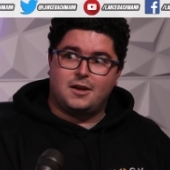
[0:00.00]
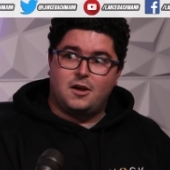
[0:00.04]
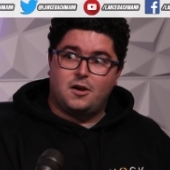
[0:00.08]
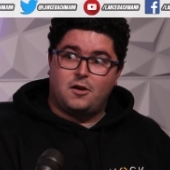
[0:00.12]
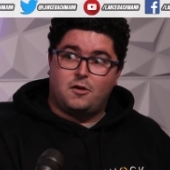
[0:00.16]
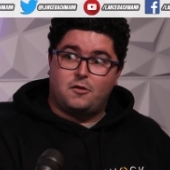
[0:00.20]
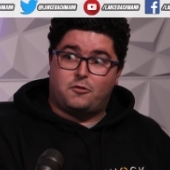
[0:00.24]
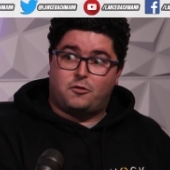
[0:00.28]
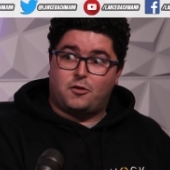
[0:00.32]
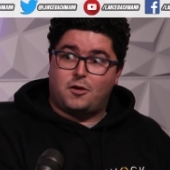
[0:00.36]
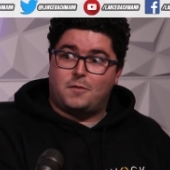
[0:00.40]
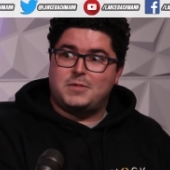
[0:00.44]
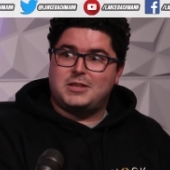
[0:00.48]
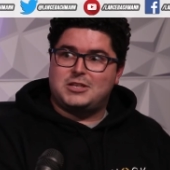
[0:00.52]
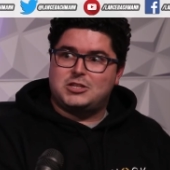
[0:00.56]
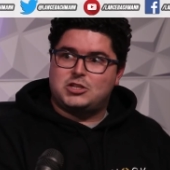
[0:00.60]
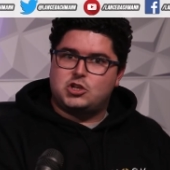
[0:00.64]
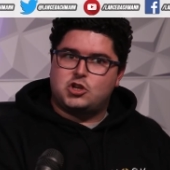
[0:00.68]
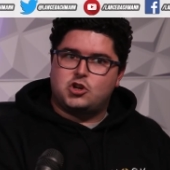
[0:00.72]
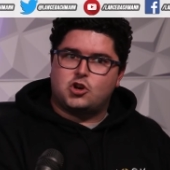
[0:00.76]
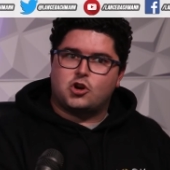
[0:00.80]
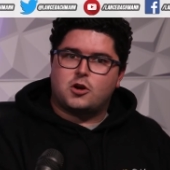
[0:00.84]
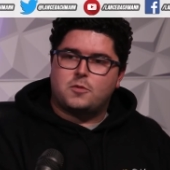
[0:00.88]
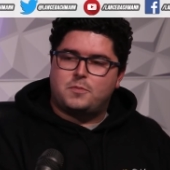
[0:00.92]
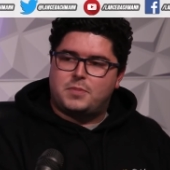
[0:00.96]
from these
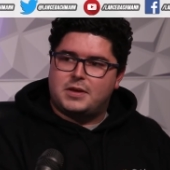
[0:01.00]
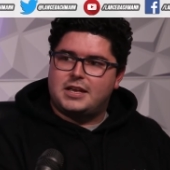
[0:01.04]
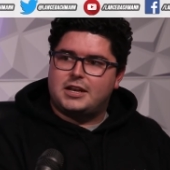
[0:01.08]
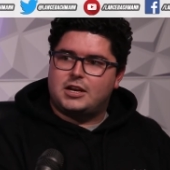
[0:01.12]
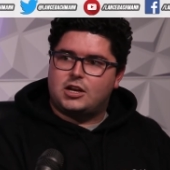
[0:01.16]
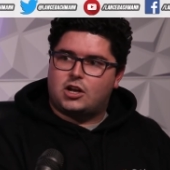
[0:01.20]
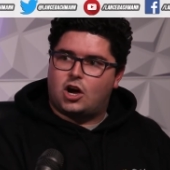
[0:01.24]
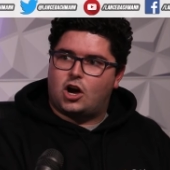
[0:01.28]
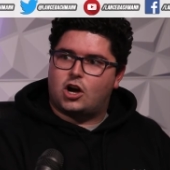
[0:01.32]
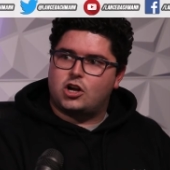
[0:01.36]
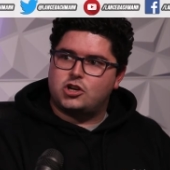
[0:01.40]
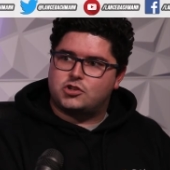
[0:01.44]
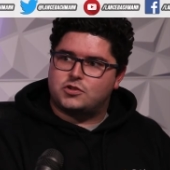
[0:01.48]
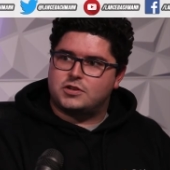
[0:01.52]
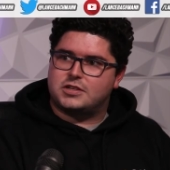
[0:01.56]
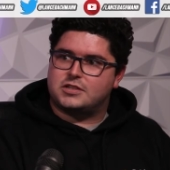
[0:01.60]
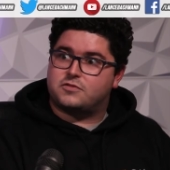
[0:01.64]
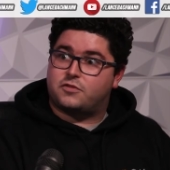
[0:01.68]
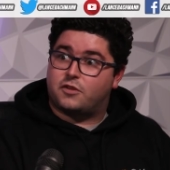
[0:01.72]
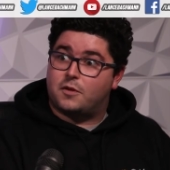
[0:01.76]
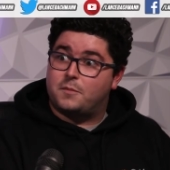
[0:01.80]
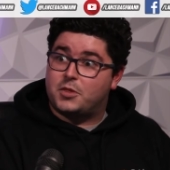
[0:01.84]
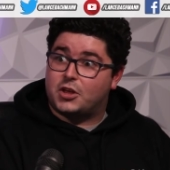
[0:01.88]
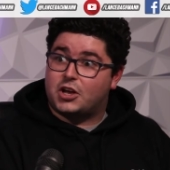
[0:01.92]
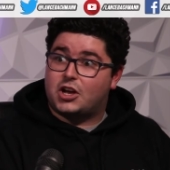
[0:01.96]
European countries,
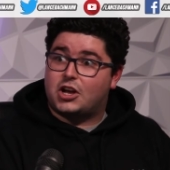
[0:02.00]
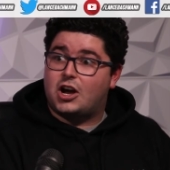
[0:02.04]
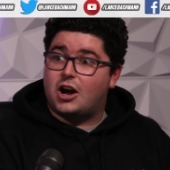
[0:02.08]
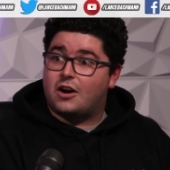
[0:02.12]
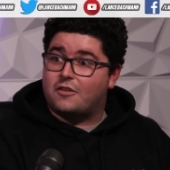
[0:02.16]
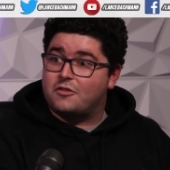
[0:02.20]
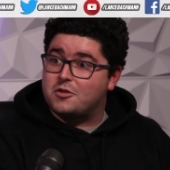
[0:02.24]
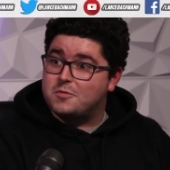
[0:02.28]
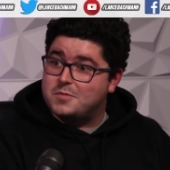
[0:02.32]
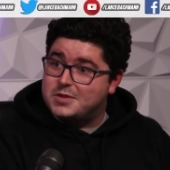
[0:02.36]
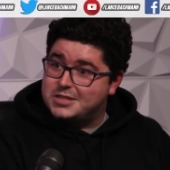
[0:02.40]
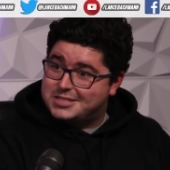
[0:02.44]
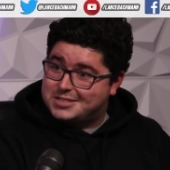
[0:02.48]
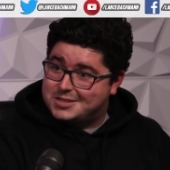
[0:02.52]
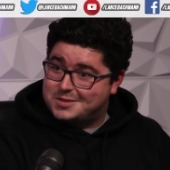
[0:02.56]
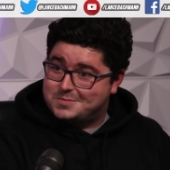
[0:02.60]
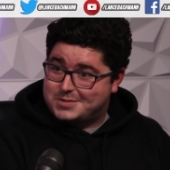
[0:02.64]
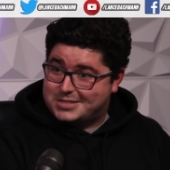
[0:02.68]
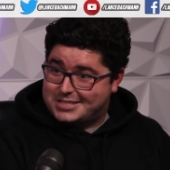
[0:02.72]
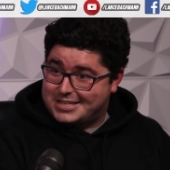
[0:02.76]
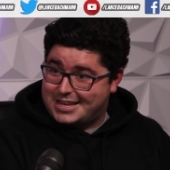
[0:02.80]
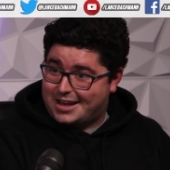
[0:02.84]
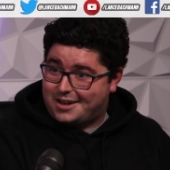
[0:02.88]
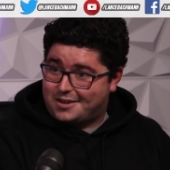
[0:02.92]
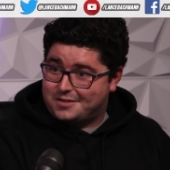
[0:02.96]
from the governments
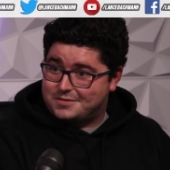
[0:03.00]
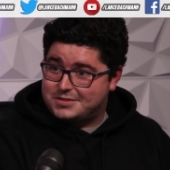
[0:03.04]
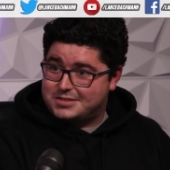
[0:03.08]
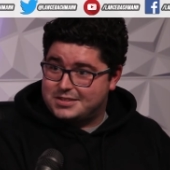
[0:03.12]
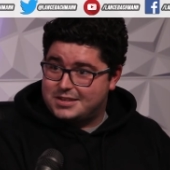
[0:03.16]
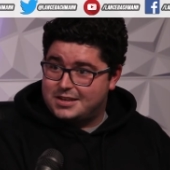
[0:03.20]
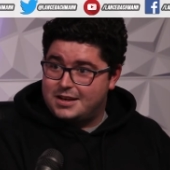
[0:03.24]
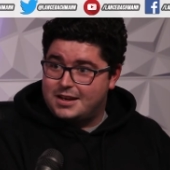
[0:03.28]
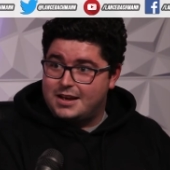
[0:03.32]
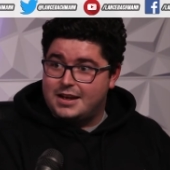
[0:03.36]
themselves. Yeah.